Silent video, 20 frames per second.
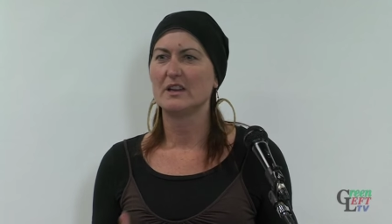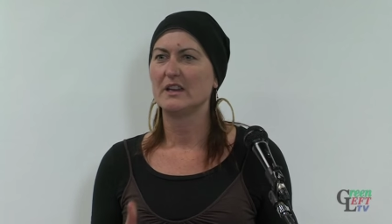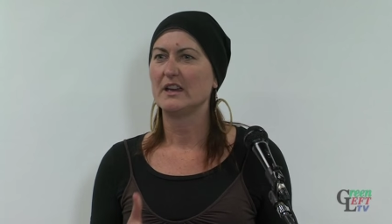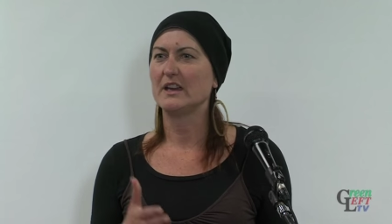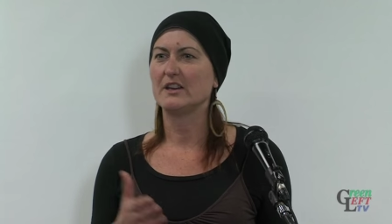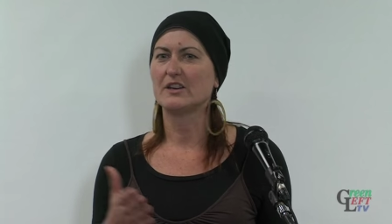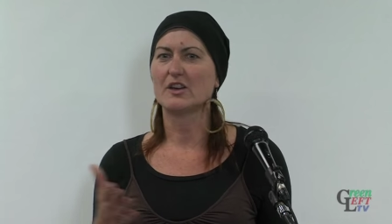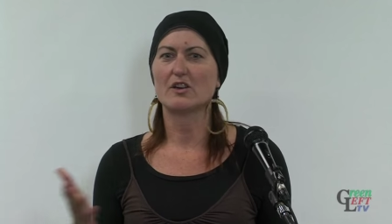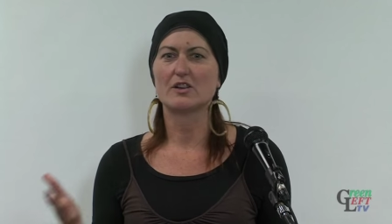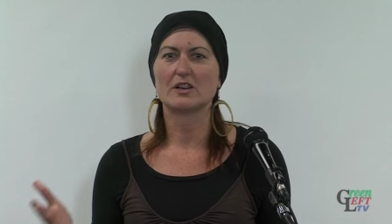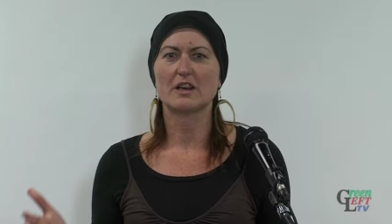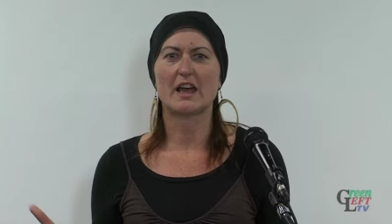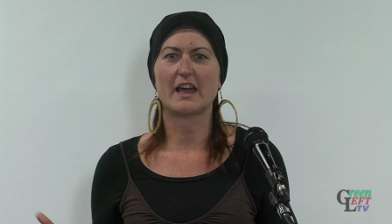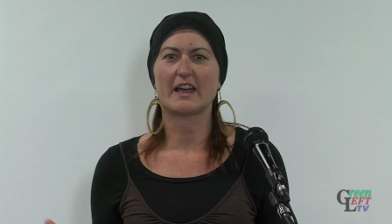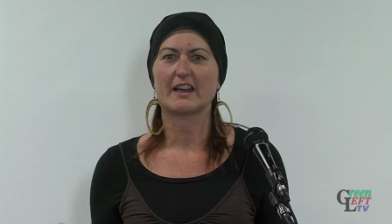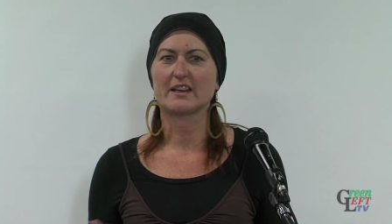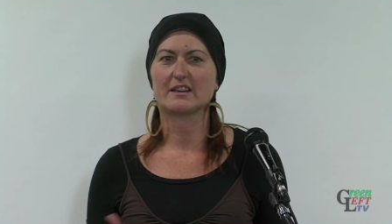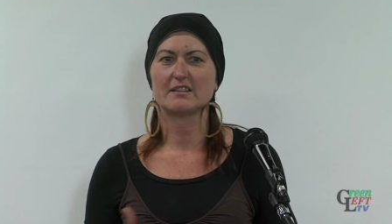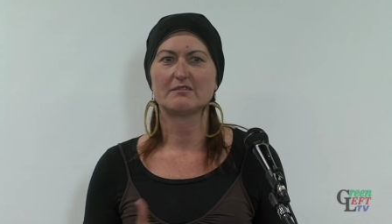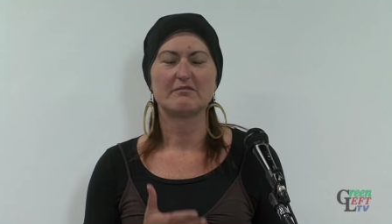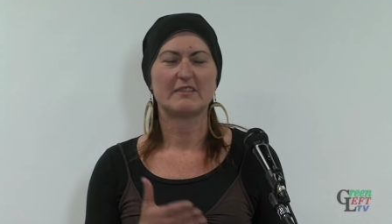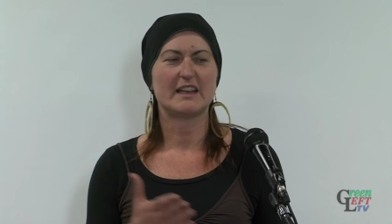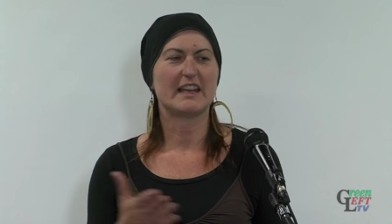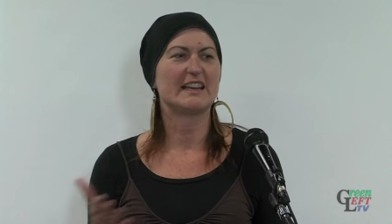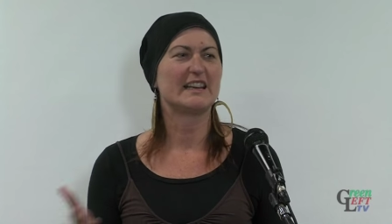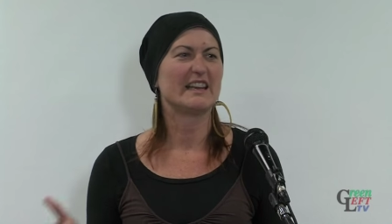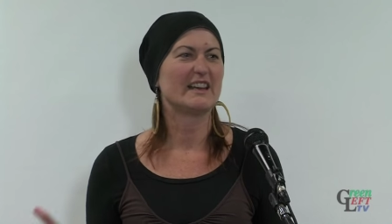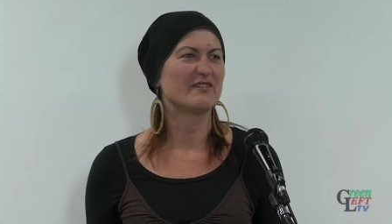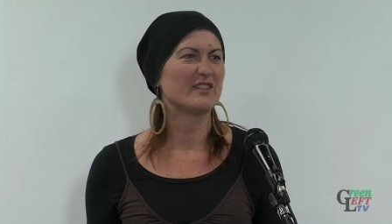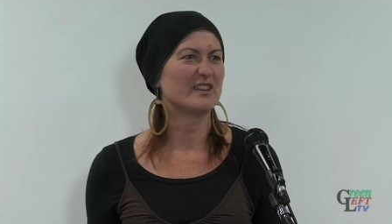you know, like
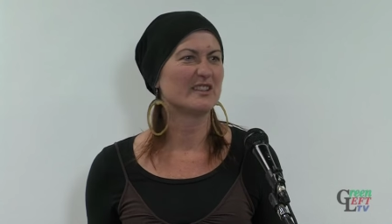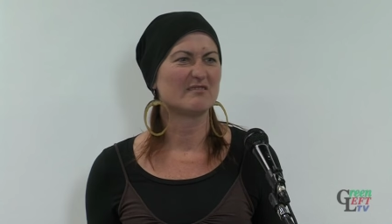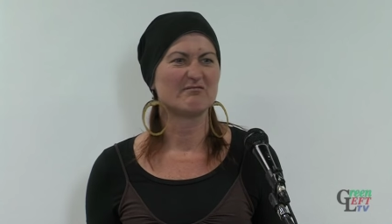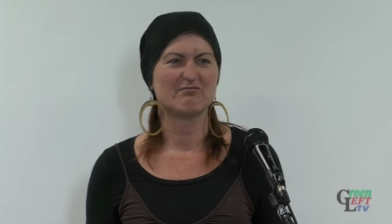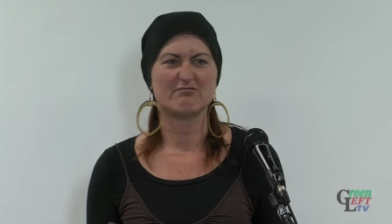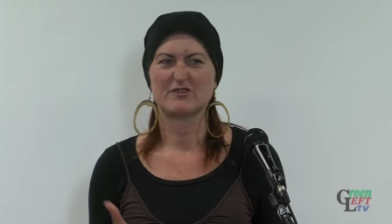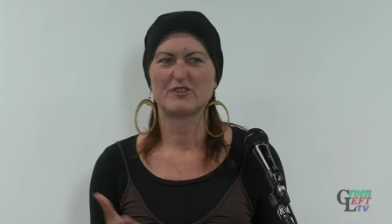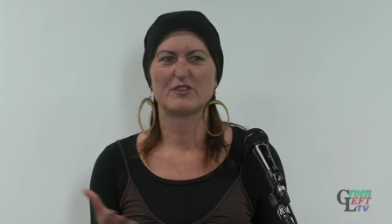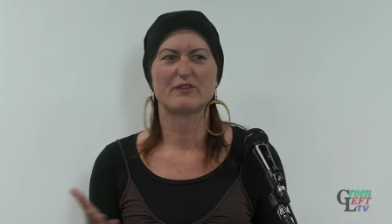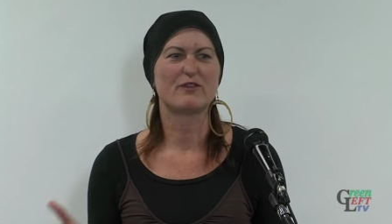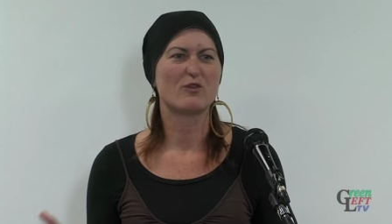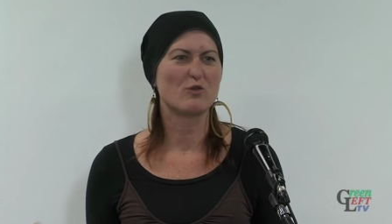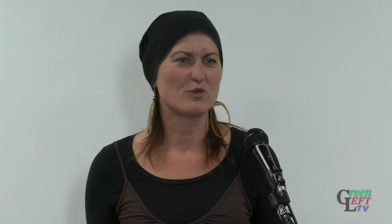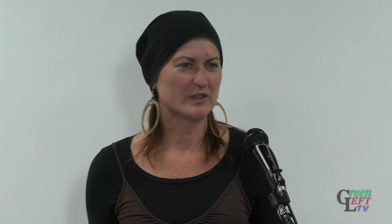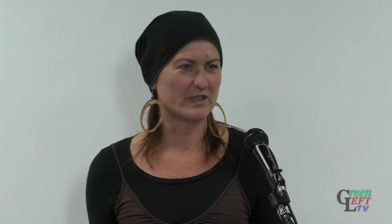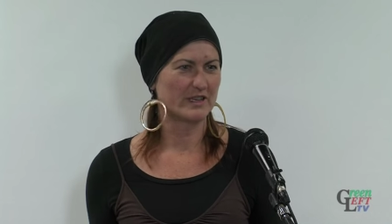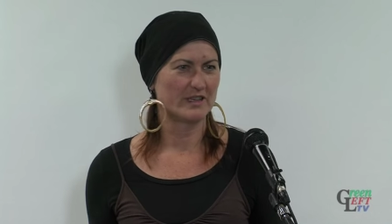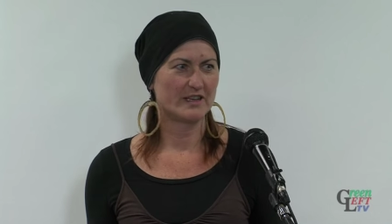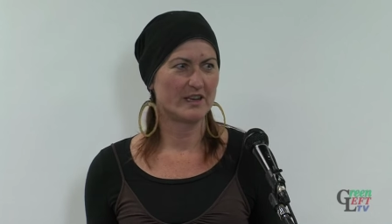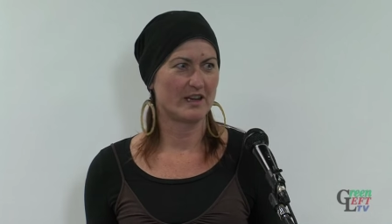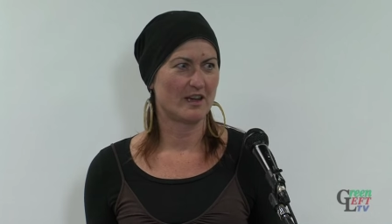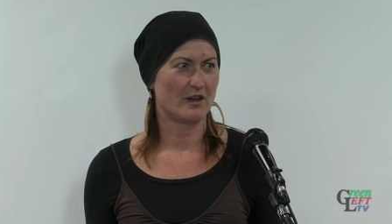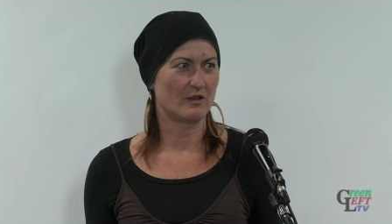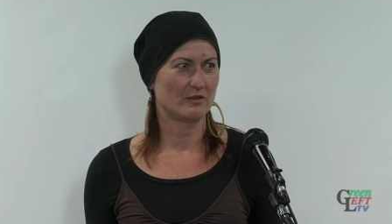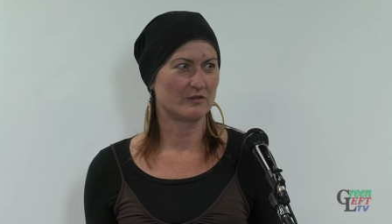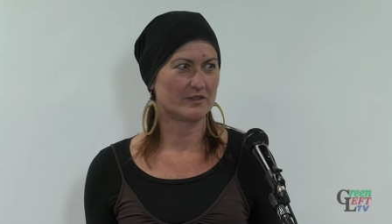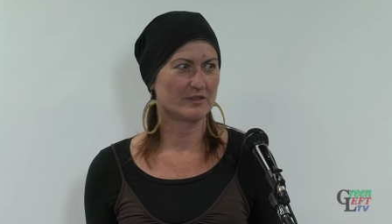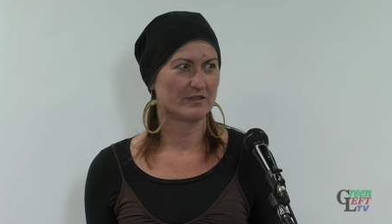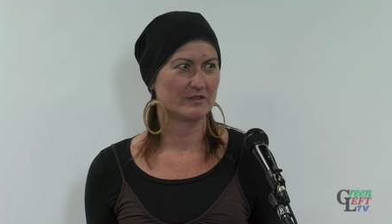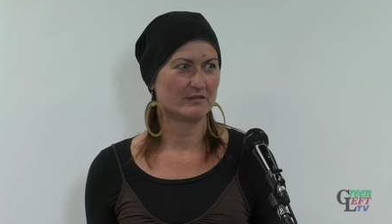11 to 14 year
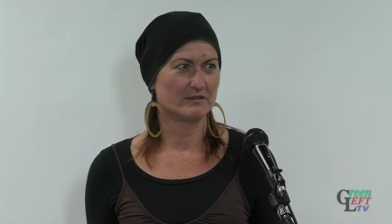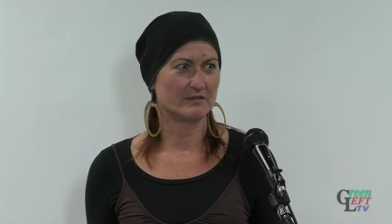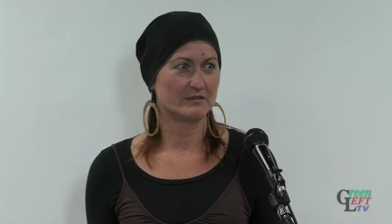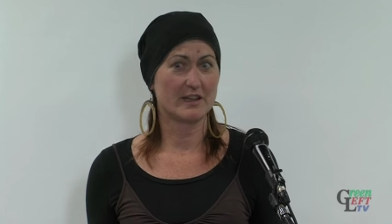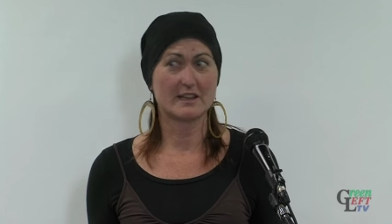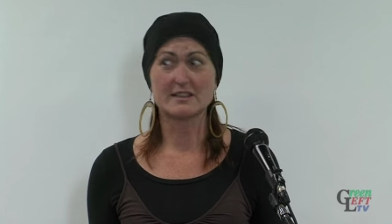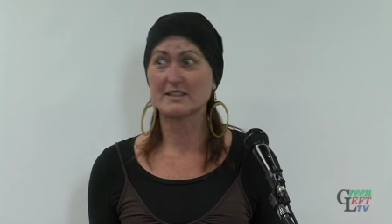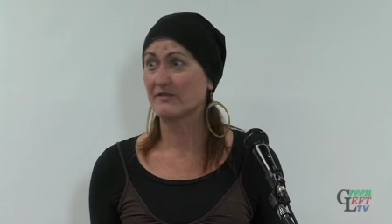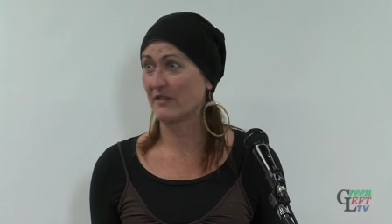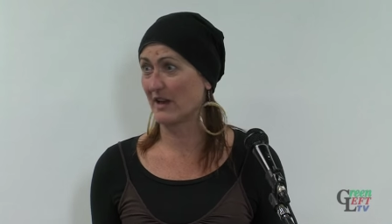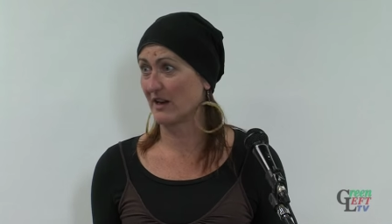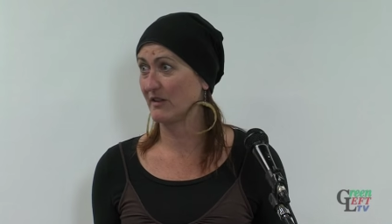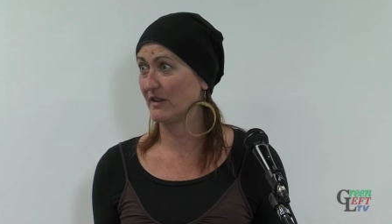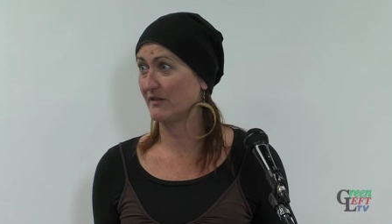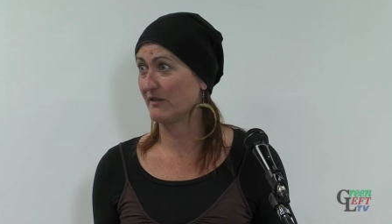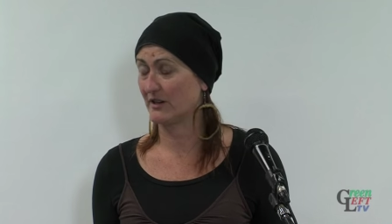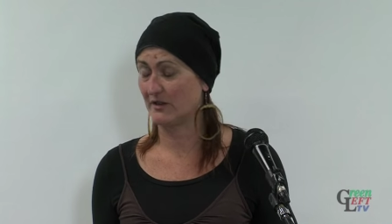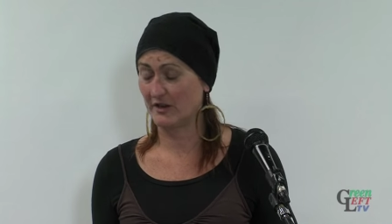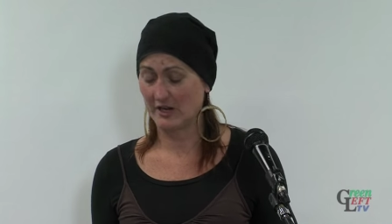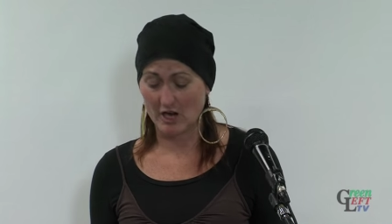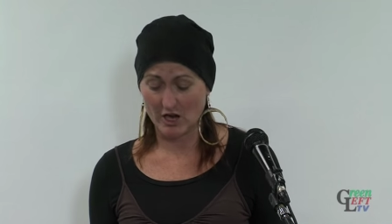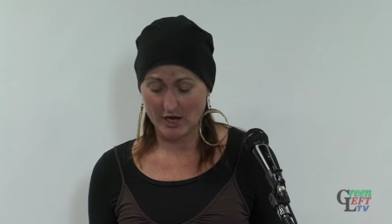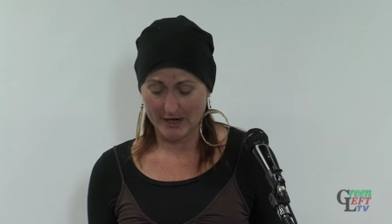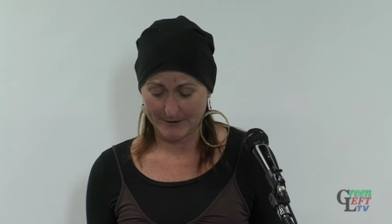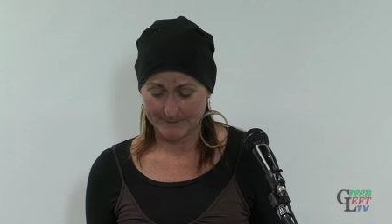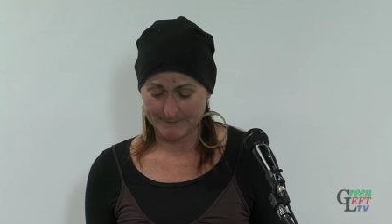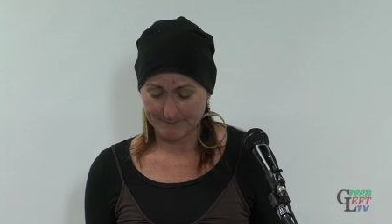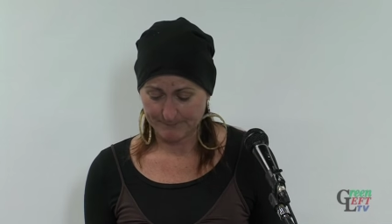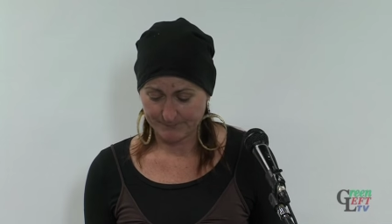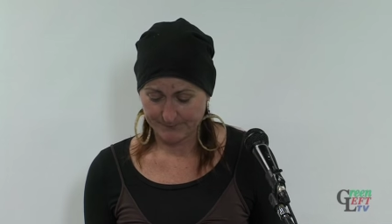olds. That's very, very high.